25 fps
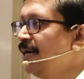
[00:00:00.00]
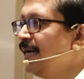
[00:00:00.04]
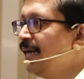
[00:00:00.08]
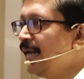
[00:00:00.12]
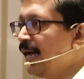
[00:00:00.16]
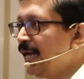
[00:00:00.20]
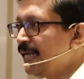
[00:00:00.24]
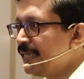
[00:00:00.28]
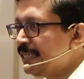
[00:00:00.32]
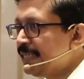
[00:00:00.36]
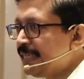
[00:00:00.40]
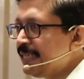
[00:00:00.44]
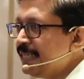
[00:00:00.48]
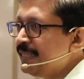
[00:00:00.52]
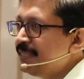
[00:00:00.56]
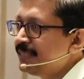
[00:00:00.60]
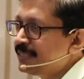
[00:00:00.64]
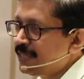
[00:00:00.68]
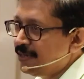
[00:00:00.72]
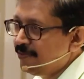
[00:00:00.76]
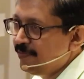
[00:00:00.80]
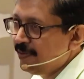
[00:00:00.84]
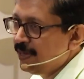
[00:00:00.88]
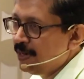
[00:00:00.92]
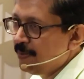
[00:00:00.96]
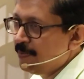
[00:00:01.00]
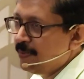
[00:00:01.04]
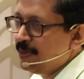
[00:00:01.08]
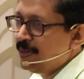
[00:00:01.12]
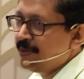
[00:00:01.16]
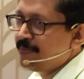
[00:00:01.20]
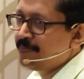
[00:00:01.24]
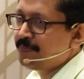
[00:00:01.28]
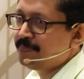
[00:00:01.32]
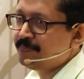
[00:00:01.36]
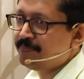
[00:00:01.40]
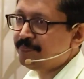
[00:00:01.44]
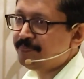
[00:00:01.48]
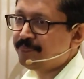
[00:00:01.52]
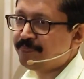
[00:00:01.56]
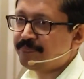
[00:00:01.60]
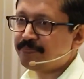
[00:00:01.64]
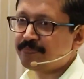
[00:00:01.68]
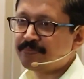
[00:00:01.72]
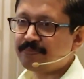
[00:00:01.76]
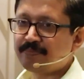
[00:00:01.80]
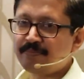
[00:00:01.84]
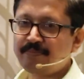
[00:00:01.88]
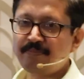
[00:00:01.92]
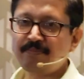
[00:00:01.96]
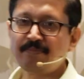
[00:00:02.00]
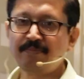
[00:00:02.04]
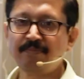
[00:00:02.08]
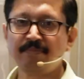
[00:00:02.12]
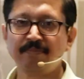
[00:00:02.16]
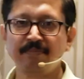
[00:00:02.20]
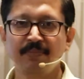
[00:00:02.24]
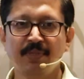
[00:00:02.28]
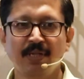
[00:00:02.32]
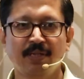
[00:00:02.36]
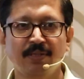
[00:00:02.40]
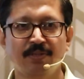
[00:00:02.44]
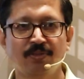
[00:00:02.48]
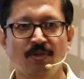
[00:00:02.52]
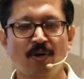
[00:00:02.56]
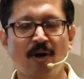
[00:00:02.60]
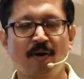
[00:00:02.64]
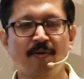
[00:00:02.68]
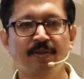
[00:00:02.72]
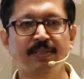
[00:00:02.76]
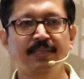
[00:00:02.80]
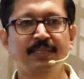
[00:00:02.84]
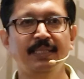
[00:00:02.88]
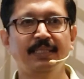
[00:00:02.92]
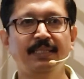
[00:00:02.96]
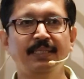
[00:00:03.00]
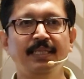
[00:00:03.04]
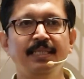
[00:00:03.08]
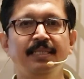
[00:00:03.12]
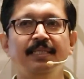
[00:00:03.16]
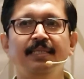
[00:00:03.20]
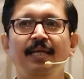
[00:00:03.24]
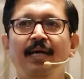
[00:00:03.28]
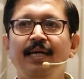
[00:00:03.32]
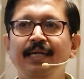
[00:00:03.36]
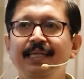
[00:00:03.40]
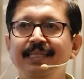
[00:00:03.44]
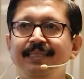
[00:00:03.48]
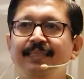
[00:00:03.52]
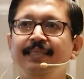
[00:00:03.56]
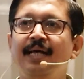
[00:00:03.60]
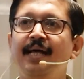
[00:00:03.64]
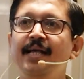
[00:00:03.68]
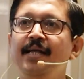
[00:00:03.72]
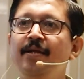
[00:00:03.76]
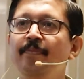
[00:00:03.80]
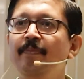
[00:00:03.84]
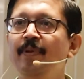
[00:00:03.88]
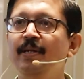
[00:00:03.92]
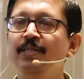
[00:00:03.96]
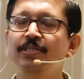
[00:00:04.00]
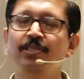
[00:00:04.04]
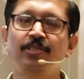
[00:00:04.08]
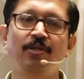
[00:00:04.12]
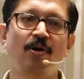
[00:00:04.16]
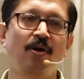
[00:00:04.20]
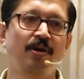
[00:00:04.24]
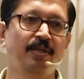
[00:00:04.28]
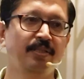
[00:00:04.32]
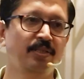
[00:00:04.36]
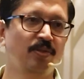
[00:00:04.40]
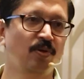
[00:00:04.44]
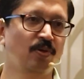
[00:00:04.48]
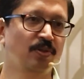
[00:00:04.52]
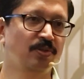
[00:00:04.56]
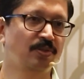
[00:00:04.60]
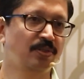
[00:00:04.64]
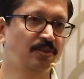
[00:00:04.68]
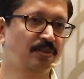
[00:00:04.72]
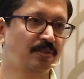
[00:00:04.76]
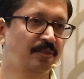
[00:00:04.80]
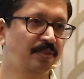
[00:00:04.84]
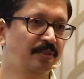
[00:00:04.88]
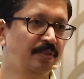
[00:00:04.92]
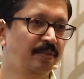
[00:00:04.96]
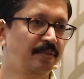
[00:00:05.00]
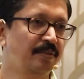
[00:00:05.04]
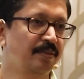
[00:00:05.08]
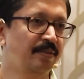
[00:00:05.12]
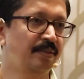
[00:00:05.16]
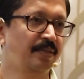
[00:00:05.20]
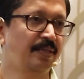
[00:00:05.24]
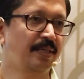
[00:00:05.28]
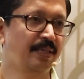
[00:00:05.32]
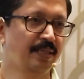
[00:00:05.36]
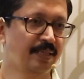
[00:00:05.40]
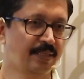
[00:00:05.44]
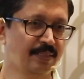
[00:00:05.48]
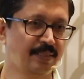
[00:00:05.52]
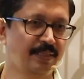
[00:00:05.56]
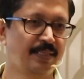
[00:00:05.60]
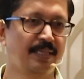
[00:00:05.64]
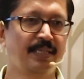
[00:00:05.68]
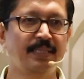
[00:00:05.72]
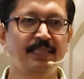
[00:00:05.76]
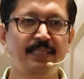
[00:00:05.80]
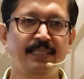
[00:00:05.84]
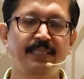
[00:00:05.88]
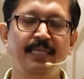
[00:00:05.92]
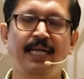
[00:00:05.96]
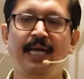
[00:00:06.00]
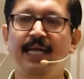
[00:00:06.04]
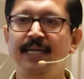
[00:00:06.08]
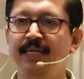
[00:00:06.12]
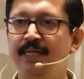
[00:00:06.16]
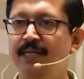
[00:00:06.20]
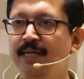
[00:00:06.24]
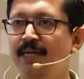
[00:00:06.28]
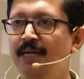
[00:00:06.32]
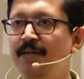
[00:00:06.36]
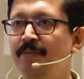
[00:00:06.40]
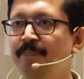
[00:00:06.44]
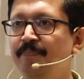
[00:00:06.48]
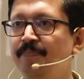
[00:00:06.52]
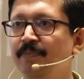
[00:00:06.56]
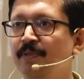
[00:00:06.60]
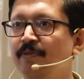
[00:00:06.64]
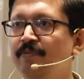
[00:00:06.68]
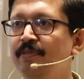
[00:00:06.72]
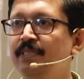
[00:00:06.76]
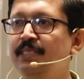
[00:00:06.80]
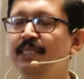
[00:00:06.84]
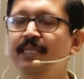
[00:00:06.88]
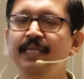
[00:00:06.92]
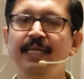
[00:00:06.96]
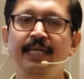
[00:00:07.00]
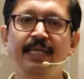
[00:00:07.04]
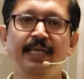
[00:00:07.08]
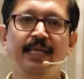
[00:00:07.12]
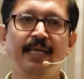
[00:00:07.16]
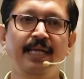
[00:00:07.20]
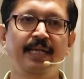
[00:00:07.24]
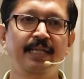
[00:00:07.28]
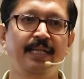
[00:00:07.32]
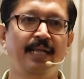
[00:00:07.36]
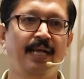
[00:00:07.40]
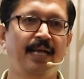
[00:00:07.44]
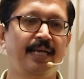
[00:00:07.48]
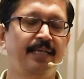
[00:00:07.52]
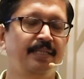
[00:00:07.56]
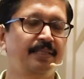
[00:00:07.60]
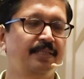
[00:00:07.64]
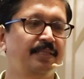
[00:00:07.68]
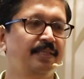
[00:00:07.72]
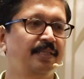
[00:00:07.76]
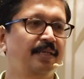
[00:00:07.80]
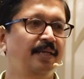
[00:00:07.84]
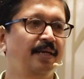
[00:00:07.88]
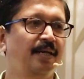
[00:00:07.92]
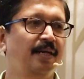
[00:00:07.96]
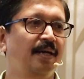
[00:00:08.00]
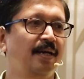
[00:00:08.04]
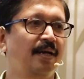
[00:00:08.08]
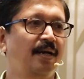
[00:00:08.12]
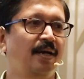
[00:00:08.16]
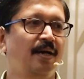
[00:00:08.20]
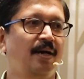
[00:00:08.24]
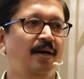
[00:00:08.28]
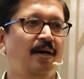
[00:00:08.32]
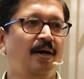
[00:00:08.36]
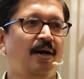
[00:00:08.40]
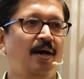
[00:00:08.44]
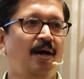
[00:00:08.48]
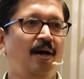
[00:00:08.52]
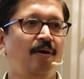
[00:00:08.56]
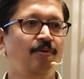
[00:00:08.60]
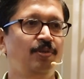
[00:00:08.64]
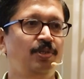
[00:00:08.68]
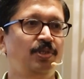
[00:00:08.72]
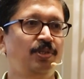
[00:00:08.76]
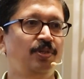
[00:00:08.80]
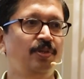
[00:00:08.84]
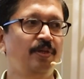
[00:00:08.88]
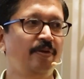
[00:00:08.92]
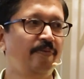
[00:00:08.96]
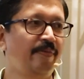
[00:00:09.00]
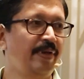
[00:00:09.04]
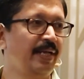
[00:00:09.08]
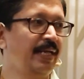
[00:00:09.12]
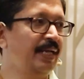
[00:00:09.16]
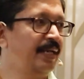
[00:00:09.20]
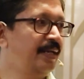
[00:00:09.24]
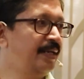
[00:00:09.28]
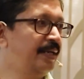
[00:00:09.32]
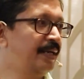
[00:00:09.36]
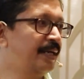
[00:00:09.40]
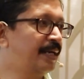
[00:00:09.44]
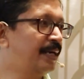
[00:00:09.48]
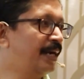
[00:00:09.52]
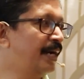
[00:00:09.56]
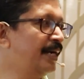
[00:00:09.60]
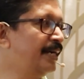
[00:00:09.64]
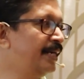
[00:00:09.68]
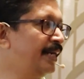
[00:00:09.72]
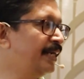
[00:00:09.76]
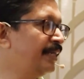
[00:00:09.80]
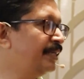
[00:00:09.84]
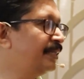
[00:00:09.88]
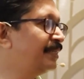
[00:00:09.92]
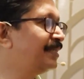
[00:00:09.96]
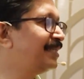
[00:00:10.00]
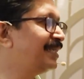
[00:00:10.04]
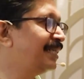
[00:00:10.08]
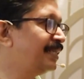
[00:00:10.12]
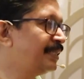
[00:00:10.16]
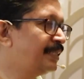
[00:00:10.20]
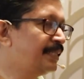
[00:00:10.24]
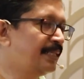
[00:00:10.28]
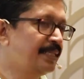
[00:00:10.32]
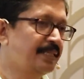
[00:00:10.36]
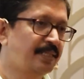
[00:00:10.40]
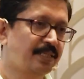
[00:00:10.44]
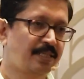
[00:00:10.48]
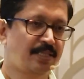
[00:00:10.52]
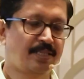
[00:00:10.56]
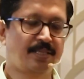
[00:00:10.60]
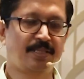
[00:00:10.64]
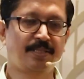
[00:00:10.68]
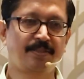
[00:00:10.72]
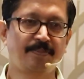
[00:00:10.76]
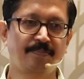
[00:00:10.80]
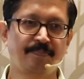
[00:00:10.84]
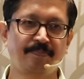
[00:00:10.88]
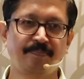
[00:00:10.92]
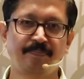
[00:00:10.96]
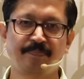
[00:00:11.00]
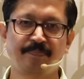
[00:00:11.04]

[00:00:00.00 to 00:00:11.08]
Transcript: data is available. So our sessions are designed based on those research data which indicate that how should we conduct sessions.